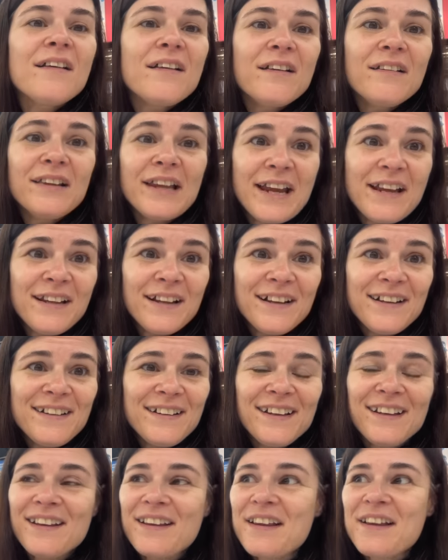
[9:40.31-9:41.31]
Layla,
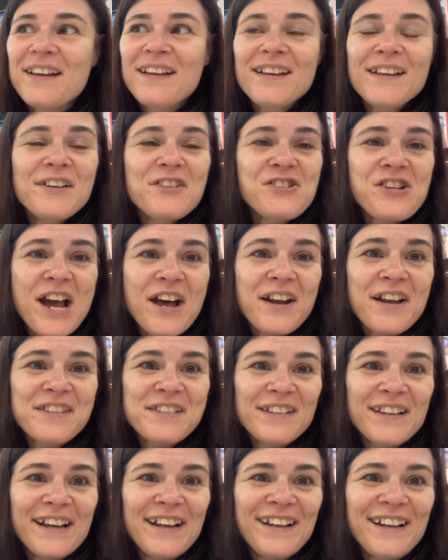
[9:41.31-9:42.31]
shout out
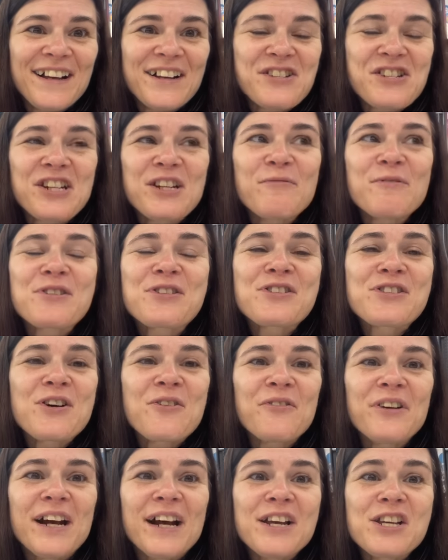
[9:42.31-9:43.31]
to Layla. She was
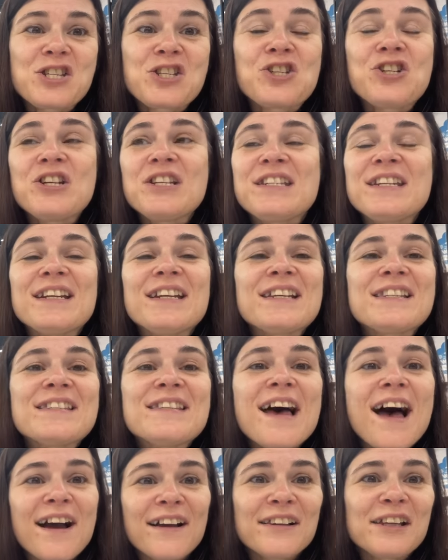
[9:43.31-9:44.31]
so nice. She did
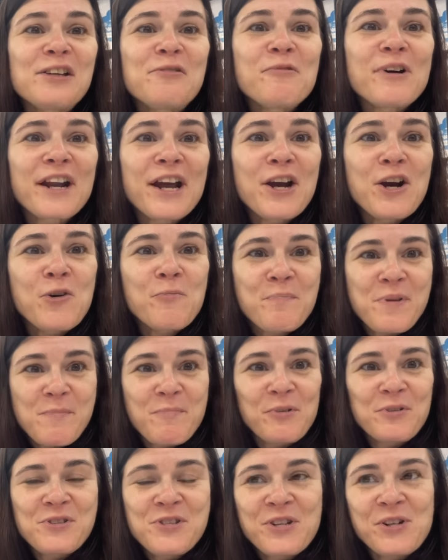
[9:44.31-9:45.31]
exactly what I hope
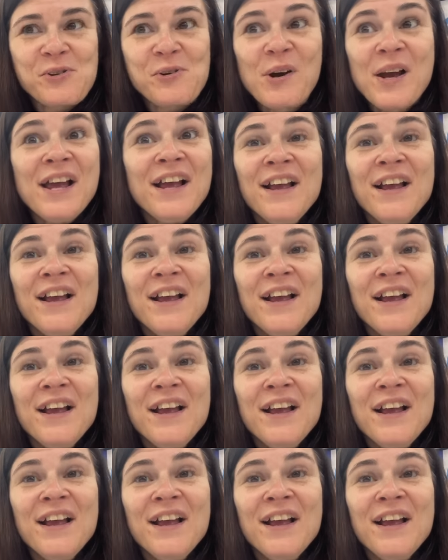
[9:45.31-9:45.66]
people do.